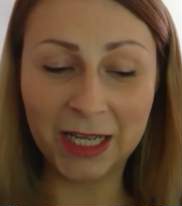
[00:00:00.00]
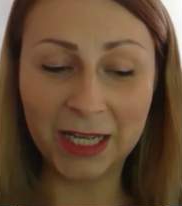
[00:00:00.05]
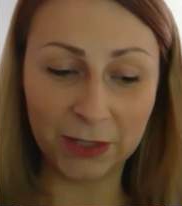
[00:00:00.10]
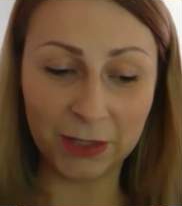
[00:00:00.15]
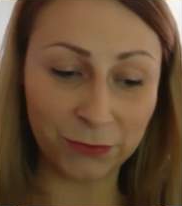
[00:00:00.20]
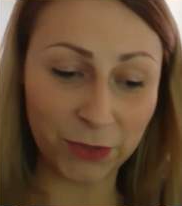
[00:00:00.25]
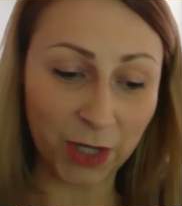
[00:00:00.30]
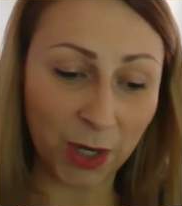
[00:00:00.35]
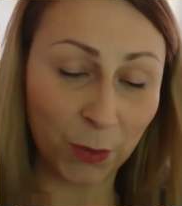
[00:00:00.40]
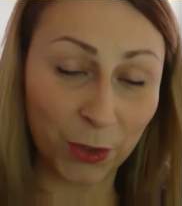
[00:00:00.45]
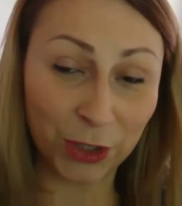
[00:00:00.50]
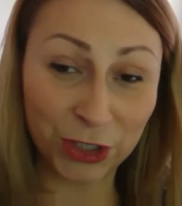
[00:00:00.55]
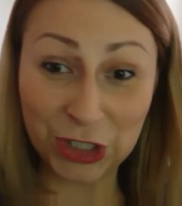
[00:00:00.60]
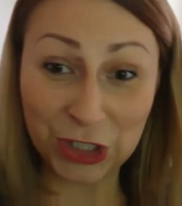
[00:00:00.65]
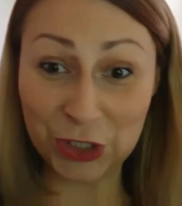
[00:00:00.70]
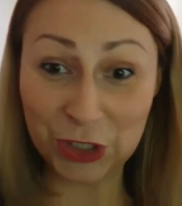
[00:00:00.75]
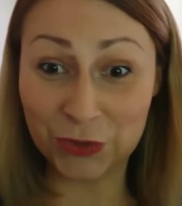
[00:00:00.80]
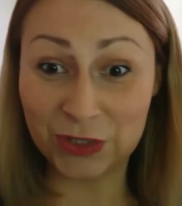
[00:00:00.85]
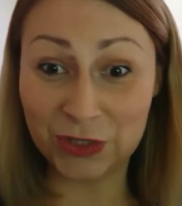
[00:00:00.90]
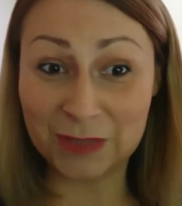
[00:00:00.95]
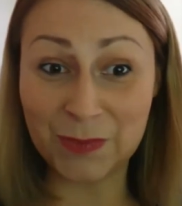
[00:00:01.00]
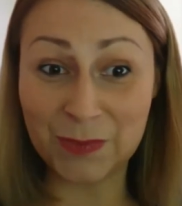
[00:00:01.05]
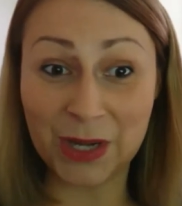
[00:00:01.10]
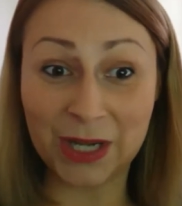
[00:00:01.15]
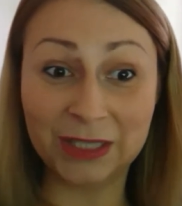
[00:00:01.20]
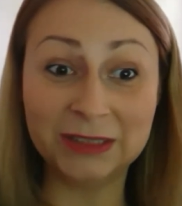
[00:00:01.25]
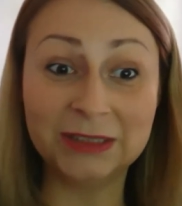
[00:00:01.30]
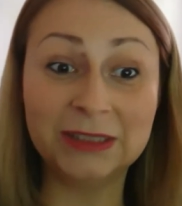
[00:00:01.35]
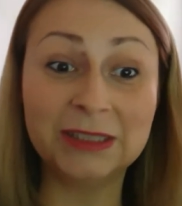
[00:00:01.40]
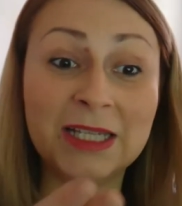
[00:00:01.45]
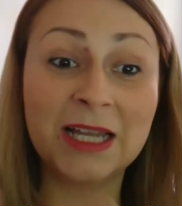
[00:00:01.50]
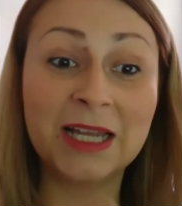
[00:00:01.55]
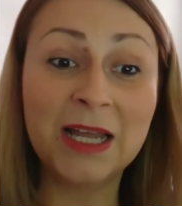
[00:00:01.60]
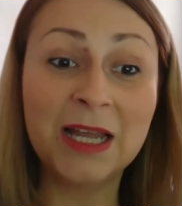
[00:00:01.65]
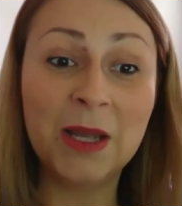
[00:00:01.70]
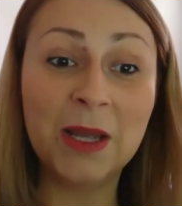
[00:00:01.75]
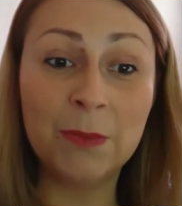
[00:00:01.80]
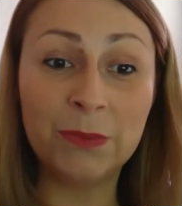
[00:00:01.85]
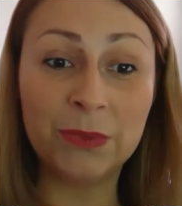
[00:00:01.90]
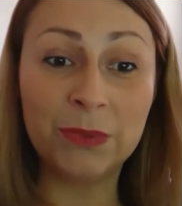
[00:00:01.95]
If you are watching on demand,
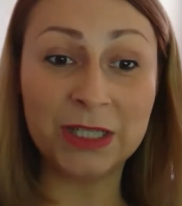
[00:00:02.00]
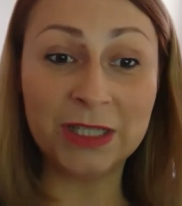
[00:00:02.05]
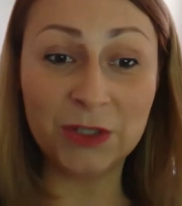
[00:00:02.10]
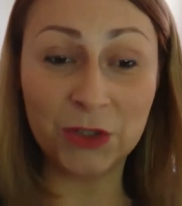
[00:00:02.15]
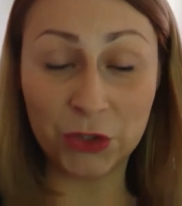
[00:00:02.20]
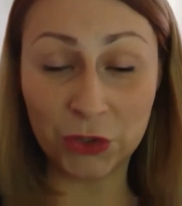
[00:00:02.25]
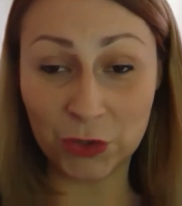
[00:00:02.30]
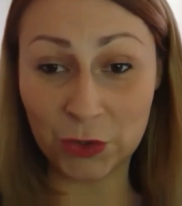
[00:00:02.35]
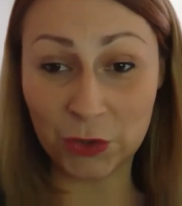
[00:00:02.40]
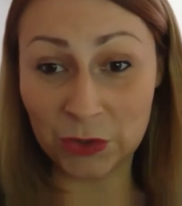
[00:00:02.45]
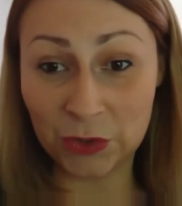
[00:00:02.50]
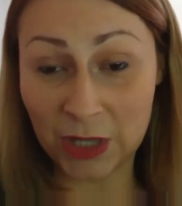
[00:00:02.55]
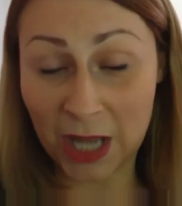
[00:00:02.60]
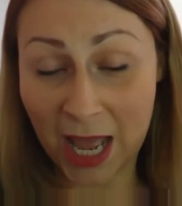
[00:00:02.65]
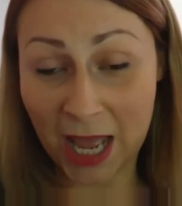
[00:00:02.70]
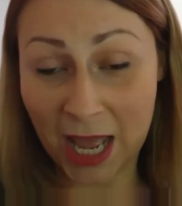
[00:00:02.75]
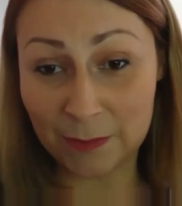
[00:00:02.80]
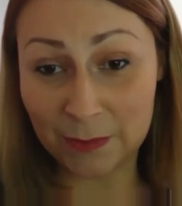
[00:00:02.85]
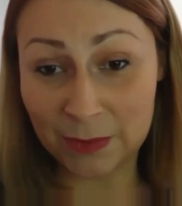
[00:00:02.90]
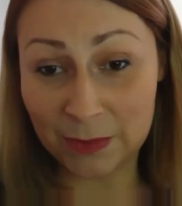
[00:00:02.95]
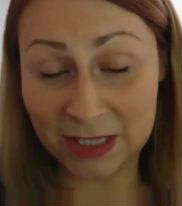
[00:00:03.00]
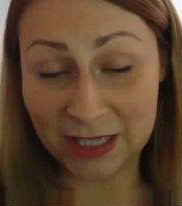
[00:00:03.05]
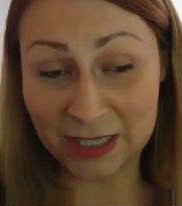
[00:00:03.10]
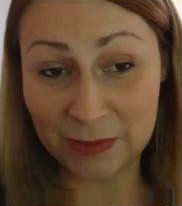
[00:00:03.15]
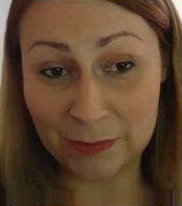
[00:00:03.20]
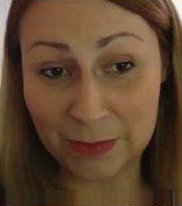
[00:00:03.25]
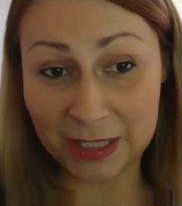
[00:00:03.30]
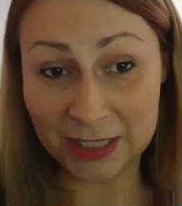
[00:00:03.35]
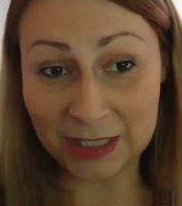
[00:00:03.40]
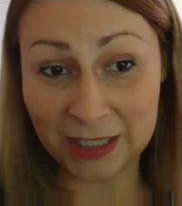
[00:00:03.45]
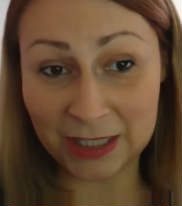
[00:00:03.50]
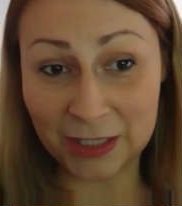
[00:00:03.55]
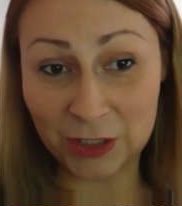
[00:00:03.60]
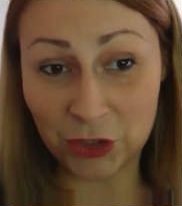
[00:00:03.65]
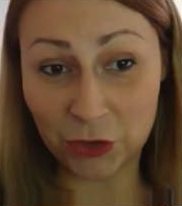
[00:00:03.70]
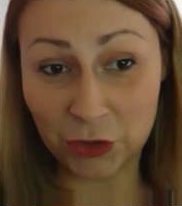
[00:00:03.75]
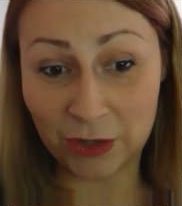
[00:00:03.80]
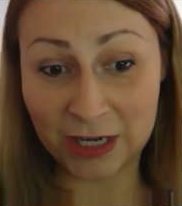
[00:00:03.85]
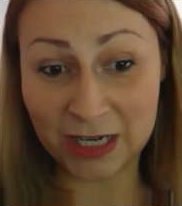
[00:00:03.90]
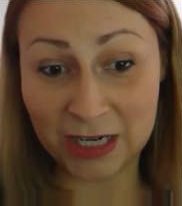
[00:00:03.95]
please do send a
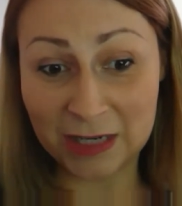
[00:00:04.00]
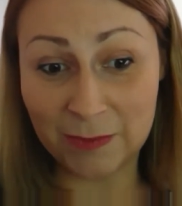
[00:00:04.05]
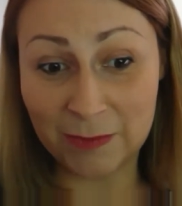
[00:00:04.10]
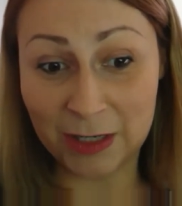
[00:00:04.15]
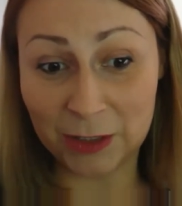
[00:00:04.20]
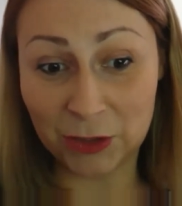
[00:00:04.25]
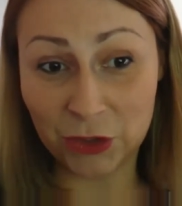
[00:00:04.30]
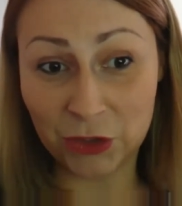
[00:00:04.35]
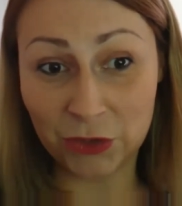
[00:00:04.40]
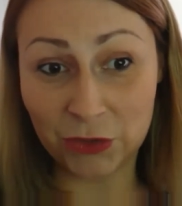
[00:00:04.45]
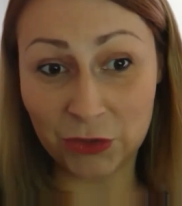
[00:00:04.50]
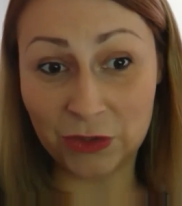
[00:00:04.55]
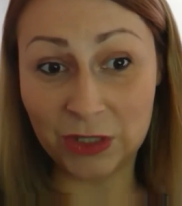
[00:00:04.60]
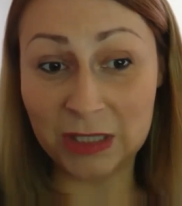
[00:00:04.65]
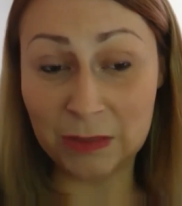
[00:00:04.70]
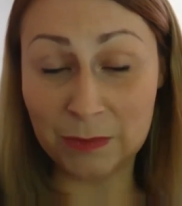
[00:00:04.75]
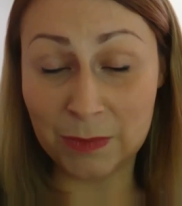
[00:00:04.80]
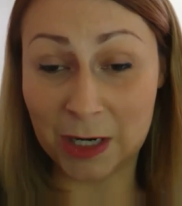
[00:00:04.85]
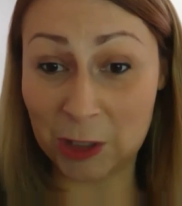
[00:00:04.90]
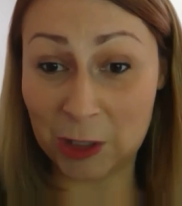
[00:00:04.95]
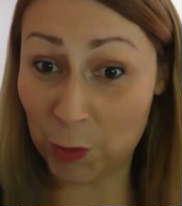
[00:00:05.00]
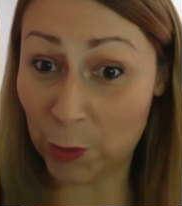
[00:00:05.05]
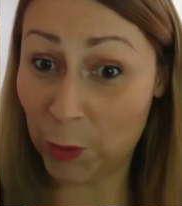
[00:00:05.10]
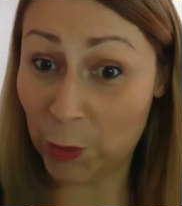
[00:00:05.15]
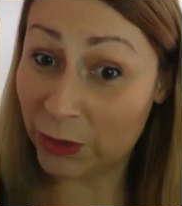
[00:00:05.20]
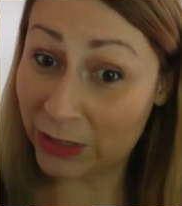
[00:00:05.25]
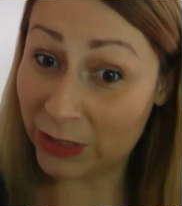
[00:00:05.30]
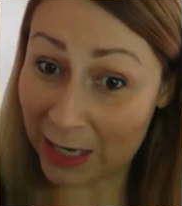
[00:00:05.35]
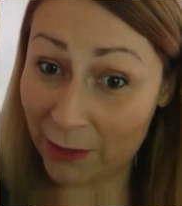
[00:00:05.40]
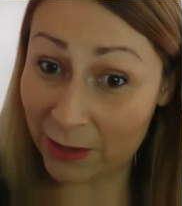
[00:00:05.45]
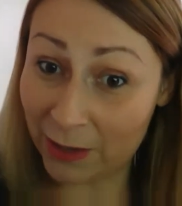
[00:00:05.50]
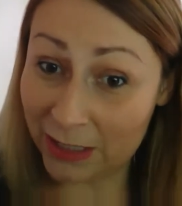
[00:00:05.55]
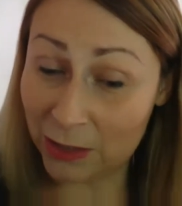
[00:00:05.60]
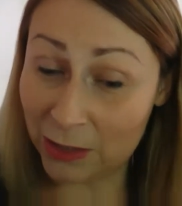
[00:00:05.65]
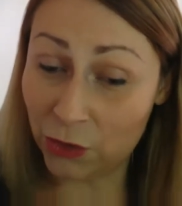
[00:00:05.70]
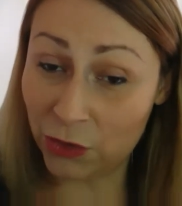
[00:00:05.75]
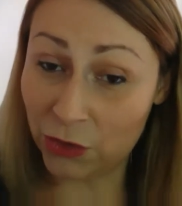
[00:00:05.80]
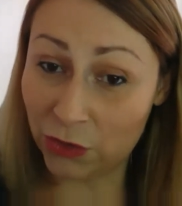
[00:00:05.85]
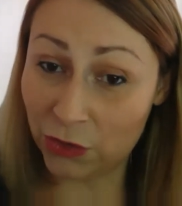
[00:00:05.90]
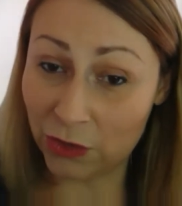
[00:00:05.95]
message or an email to either Malcolm or directly
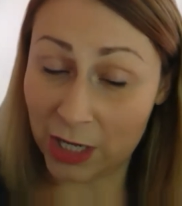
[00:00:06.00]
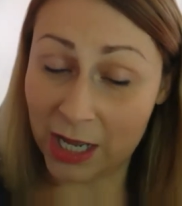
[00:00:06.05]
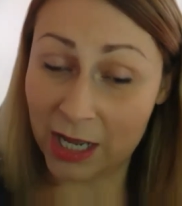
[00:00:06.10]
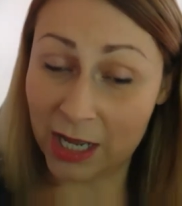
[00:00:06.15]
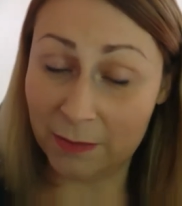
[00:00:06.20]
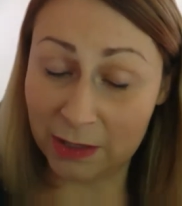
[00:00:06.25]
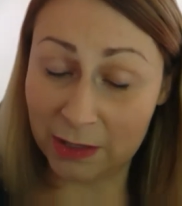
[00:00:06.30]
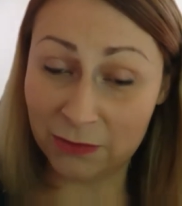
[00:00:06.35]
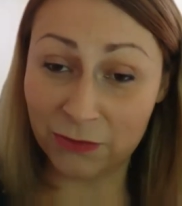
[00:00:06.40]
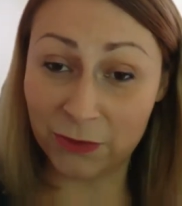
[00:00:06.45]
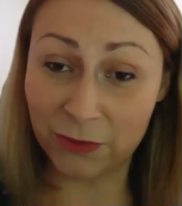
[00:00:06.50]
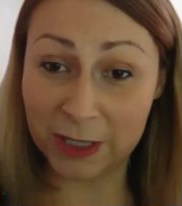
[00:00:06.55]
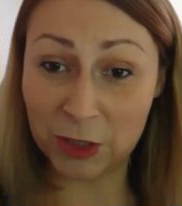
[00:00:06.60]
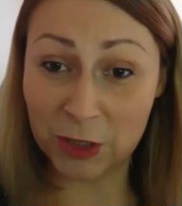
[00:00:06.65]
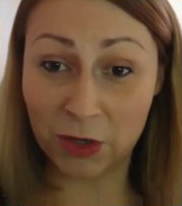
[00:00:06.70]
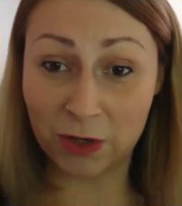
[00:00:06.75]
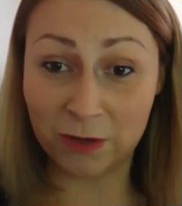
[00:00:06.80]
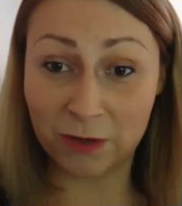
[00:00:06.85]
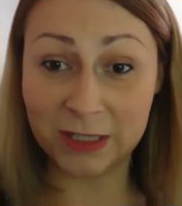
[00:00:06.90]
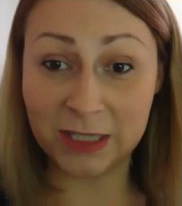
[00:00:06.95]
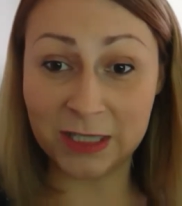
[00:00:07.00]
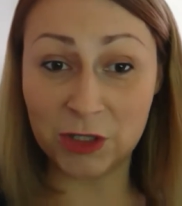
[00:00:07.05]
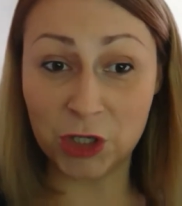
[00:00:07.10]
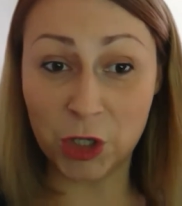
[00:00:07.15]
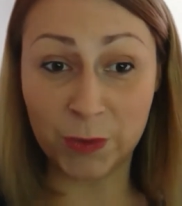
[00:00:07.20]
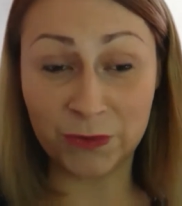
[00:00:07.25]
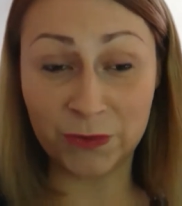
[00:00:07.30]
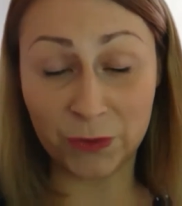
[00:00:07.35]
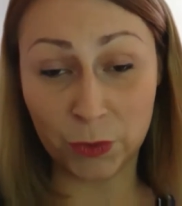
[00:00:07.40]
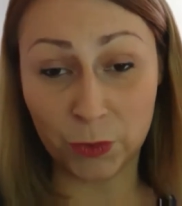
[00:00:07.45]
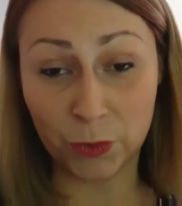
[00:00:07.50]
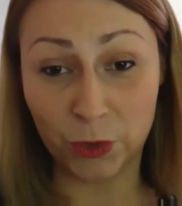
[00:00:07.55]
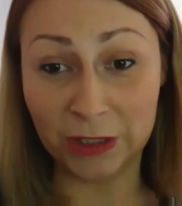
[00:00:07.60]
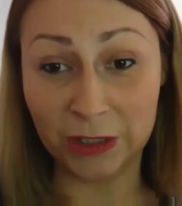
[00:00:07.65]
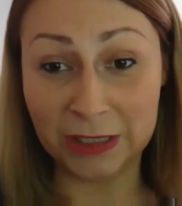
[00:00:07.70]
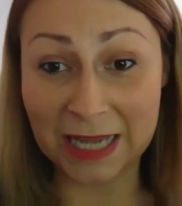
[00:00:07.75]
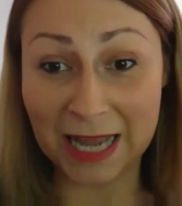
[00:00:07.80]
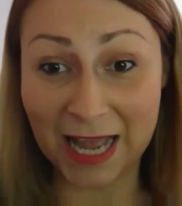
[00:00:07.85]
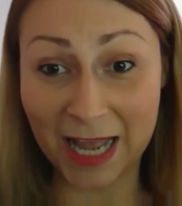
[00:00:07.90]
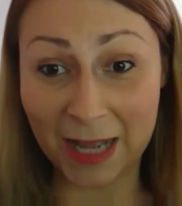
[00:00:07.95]
to info at Your Overseas Home if you
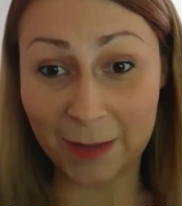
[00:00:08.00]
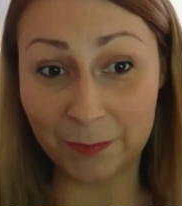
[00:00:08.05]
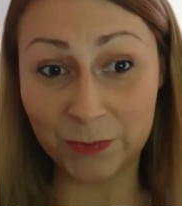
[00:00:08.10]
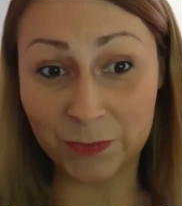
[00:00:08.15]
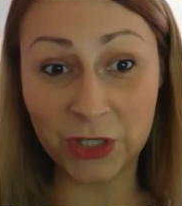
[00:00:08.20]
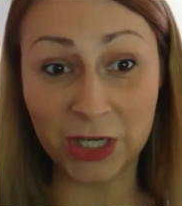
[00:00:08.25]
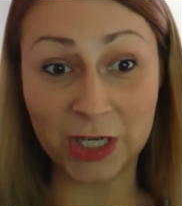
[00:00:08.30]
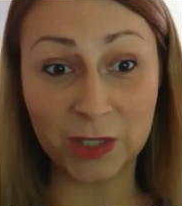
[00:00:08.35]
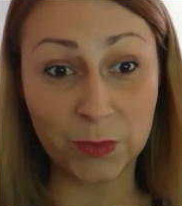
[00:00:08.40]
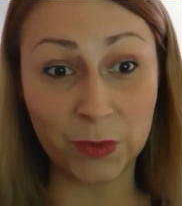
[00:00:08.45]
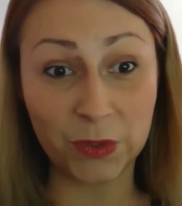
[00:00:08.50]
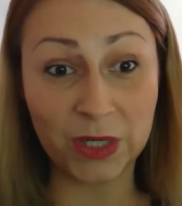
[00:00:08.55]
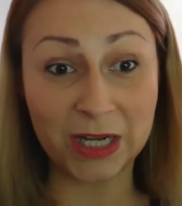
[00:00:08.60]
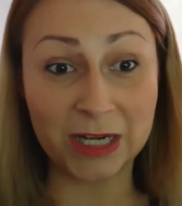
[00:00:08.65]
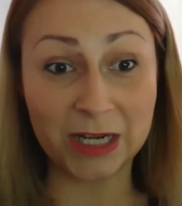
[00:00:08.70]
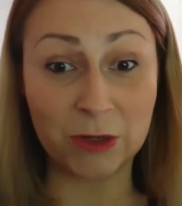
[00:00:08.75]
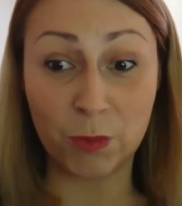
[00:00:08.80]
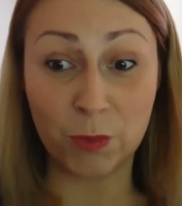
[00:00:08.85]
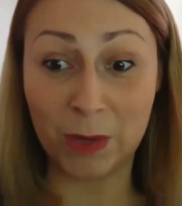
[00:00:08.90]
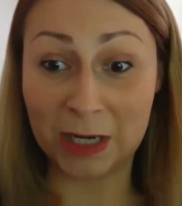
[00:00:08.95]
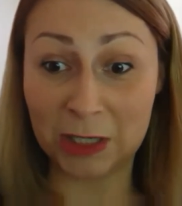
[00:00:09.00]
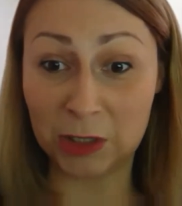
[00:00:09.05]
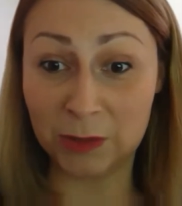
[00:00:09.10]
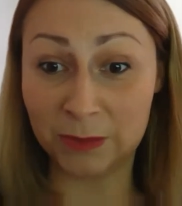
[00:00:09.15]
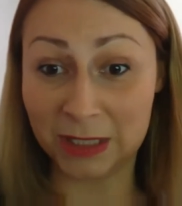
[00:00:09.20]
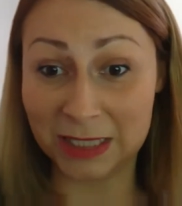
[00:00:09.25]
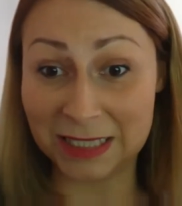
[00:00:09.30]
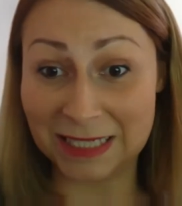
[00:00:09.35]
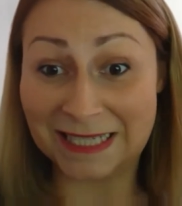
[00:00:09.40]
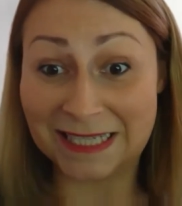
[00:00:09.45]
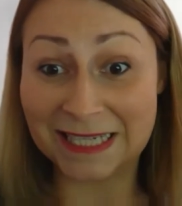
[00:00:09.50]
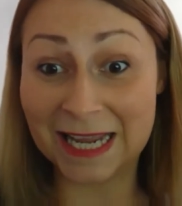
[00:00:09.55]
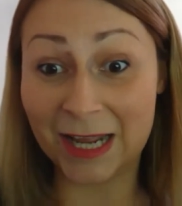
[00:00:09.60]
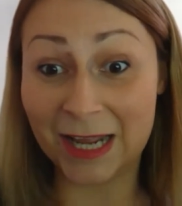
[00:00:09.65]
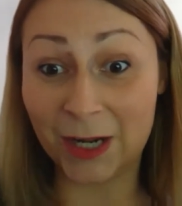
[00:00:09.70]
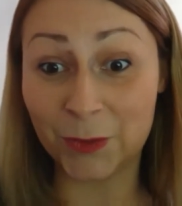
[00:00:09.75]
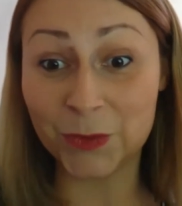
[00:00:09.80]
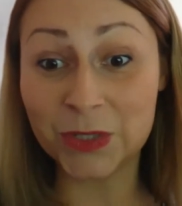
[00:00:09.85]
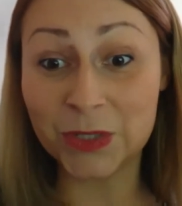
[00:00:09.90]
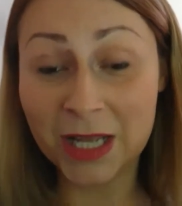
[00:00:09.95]
want Chase Buchanan or Malcolm's
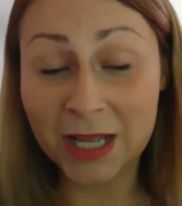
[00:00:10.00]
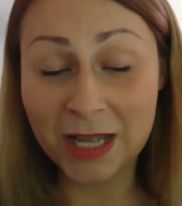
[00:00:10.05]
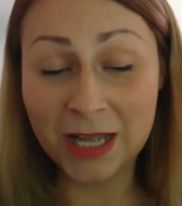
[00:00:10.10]
details.